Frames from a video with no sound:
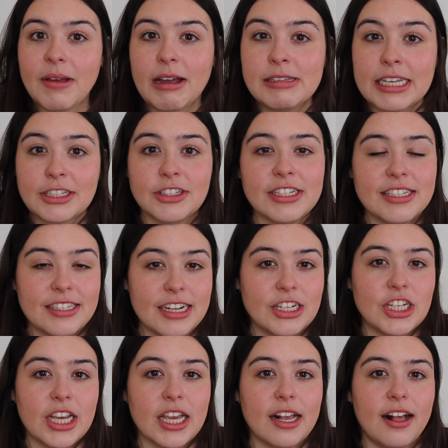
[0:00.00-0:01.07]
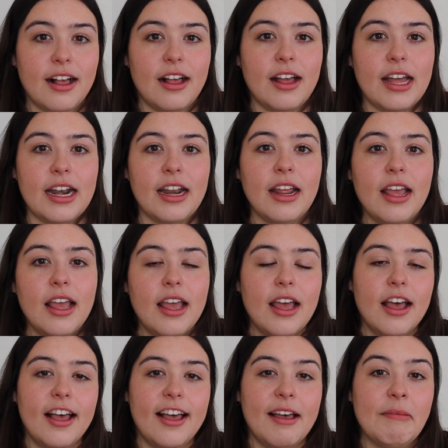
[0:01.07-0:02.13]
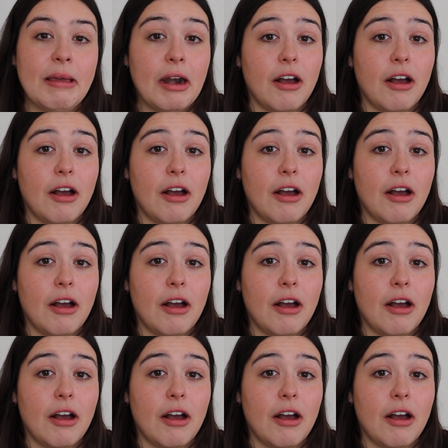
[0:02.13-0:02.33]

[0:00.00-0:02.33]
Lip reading: I was actually stitching on an